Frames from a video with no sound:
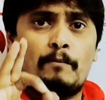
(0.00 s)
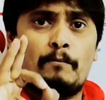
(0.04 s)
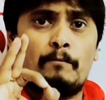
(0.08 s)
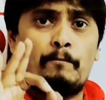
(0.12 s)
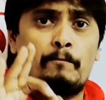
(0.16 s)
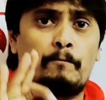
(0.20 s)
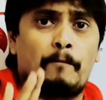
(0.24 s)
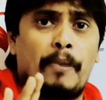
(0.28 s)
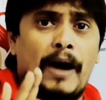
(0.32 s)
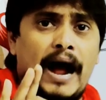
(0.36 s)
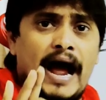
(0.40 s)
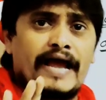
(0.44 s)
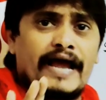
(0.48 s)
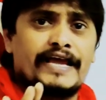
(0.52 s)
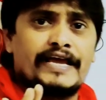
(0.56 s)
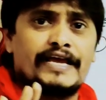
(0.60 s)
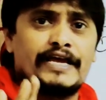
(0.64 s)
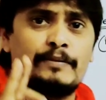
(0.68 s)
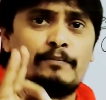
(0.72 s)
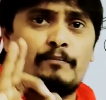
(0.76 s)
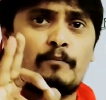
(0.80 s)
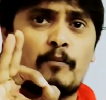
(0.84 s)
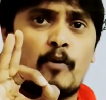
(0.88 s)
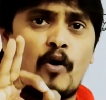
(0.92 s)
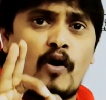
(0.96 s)

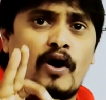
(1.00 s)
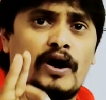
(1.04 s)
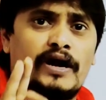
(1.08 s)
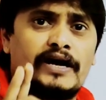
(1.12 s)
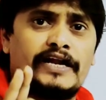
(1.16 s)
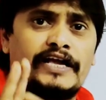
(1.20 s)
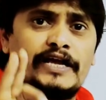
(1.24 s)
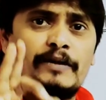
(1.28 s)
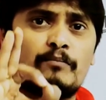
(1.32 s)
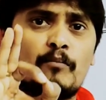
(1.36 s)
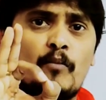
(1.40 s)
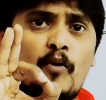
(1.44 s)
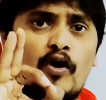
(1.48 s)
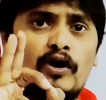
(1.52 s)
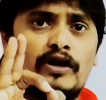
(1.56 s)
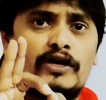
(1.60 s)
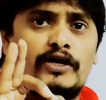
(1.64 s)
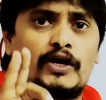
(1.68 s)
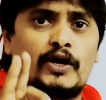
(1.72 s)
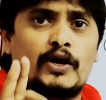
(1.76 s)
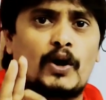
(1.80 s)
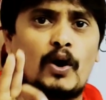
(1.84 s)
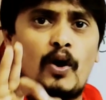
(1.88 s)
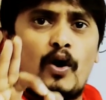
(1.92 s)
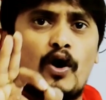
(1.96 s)
pi bonding
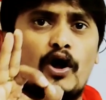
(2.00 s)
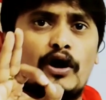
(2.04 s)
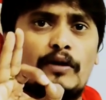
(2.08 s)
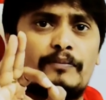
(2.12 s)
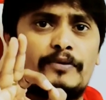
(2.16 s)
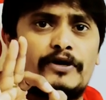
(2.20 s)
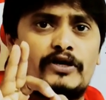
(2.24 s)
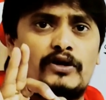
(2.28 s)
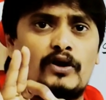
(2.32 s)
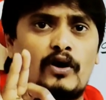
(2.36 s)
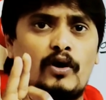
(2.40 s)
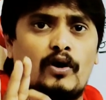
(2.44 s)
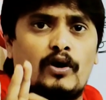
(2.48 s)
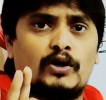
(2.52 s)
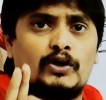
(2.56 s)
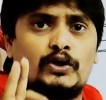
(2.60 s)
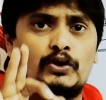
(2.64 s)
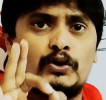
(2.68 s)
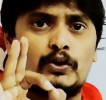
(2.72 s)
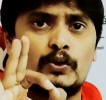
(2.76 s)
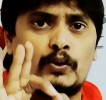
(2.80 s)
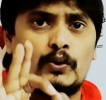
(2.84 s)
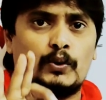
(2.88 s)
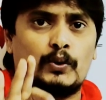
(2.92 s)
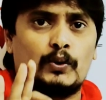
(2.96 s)
molecular orbital
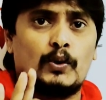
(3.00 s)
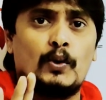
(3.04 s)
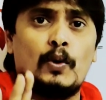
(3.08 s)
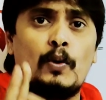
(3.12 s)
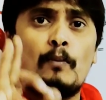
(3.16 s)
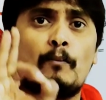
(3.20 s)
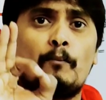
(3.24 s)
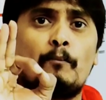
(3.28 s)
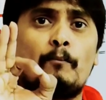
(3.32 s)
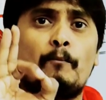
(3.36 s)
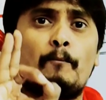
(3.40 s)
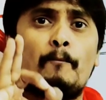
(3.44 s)
to